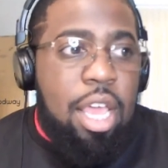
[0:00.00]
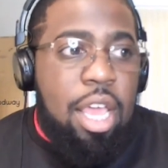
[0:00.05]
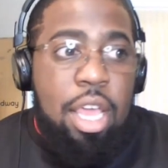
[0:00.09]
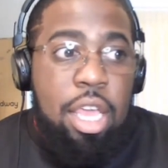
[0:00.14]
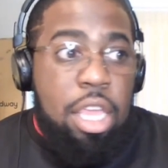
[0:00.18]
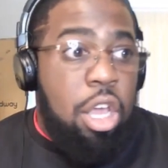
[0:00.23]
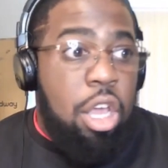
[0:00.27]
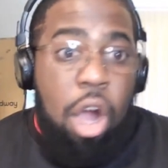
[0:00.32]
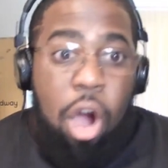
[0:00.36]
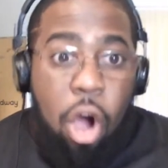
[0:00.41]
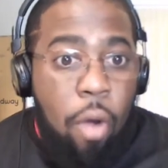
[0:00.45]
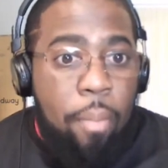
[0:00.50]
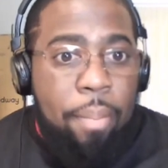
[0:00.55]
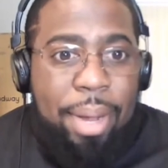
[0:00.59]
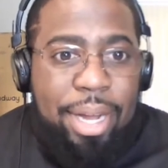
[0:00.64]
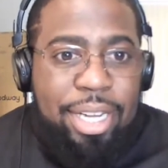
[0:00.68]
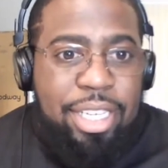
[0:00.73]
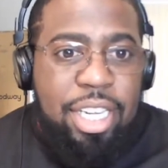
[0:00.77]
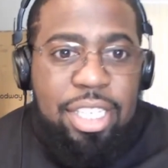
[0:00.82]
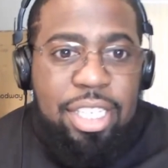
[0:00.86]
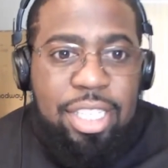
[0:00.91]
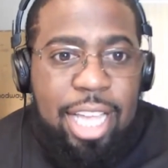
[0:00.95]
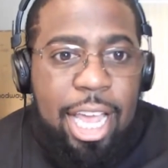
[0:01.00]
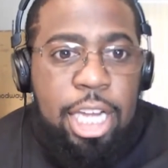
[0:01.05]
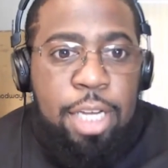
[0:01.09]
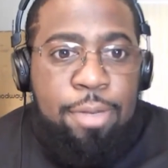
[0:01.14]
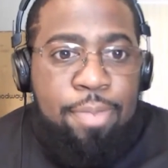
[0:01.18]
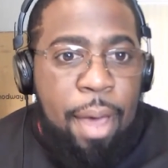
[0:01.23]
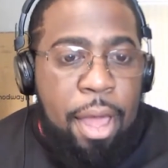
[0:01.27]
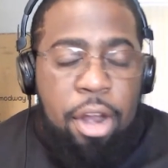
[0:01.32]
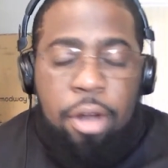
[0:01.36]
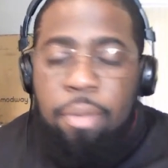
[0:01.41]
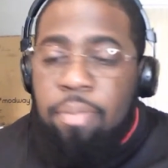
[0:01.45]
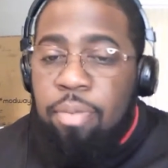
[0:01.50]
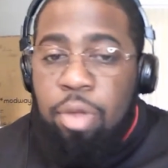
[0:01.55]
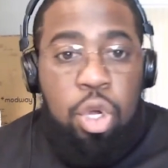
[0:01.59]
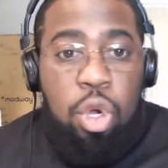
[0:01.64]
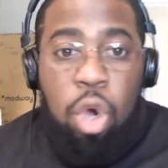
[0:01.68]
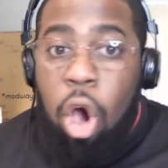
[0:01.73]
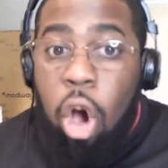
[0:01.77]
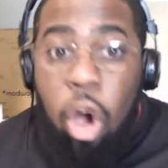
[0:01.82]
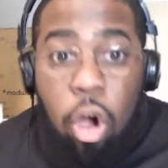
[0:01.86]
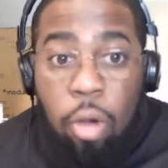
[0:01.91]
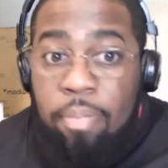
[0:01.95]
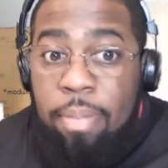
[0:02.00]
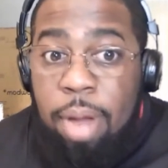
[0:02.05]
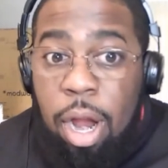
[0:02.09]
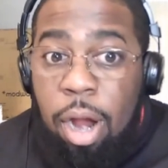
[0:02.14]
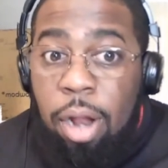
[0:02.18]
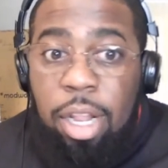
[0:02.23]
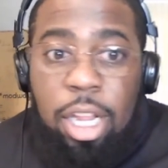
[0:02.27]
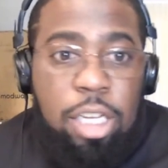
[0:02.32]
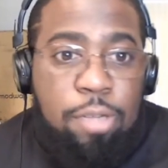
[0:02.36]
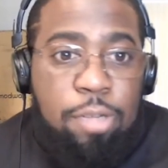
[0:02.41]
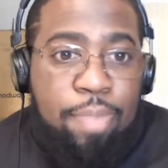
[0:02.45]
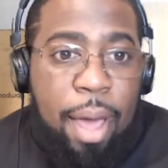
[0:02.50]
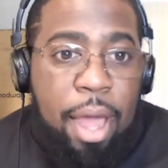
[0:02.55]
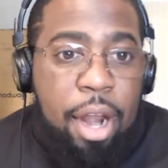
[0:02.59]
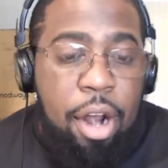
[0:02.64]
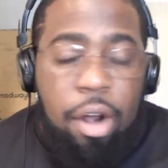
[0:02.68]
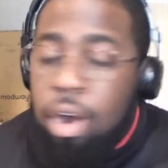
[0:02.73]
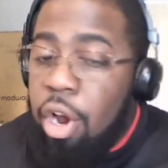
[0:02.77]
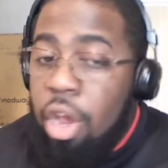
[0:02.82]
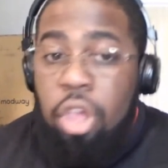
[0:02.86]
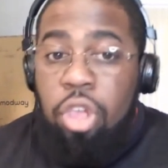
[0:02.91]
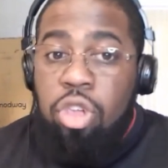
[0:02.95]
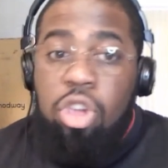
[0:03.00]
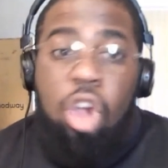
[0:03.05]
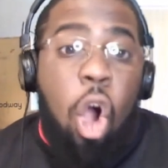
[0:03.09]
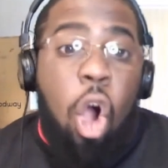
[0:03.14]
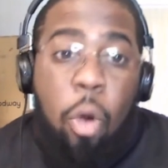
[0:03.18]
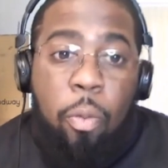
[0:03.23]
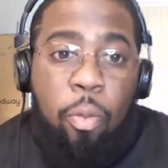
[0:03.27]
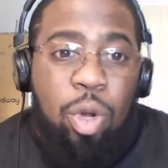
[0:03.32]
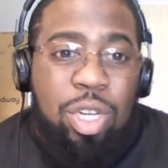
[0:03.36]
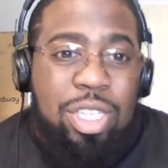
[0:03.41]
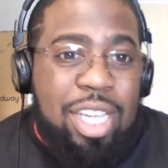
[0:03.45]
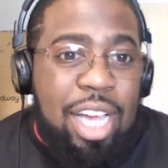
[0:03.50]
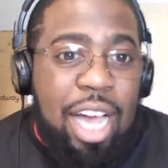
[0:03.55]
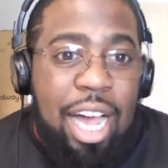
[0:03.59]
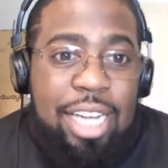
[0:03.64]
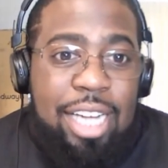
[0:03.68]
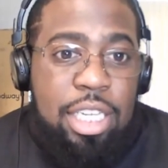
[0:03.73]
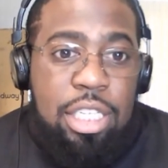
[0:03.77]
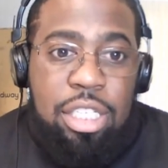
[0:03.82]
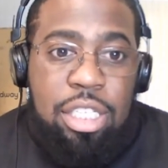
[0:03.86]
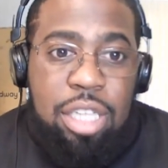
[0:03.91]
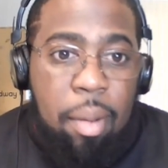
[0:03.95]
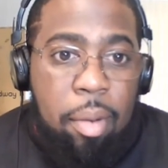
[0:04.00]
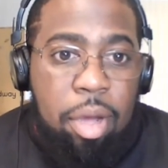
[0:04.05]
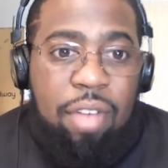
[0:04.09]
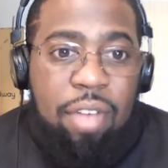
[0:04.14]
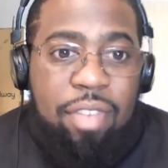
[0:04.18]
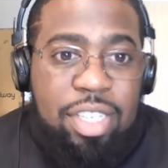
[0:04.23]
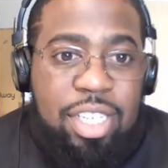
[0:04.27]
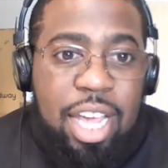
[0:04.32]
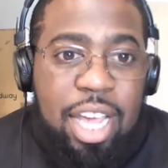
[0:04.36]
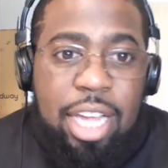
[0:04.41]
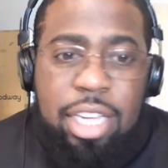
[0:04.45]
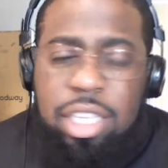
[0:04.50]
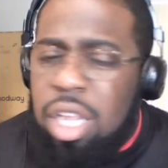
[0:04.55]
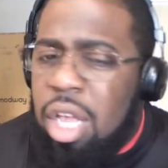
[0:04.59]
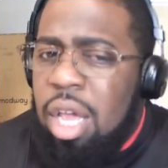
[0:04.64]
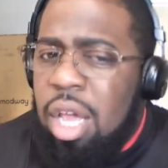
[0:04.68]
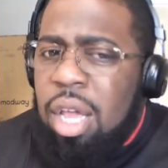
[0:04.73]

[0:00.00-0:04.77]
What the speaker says: You hope Michigan State's better. You hope Maryland's better. You hope Wisconsin's somewhat of a test.